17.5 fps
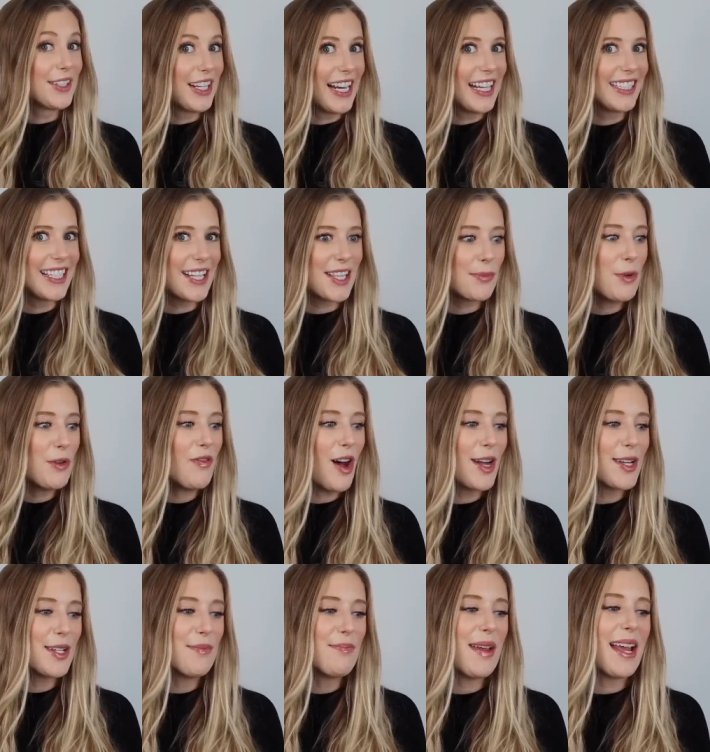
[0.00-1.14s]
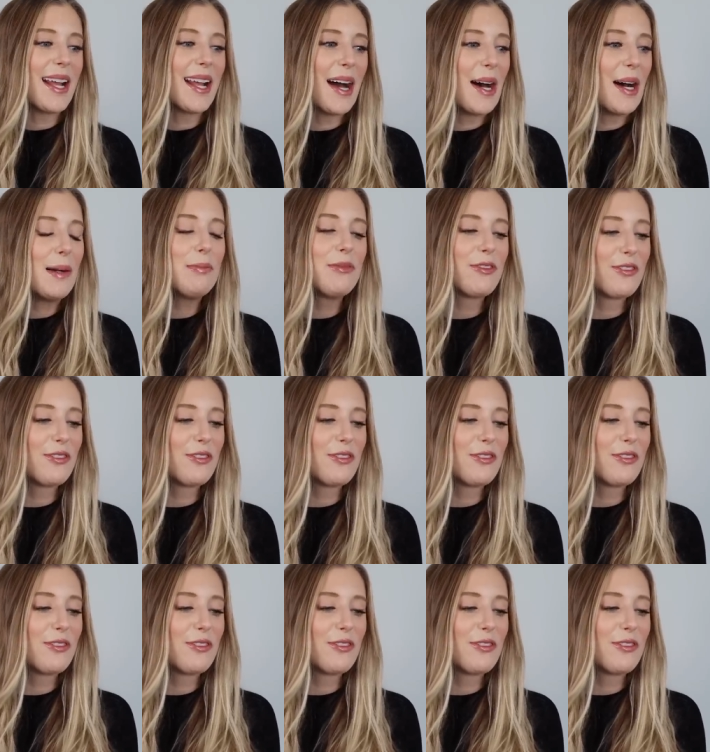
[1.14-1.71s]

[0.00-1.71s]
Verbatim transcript: All right, let's move on to makeup.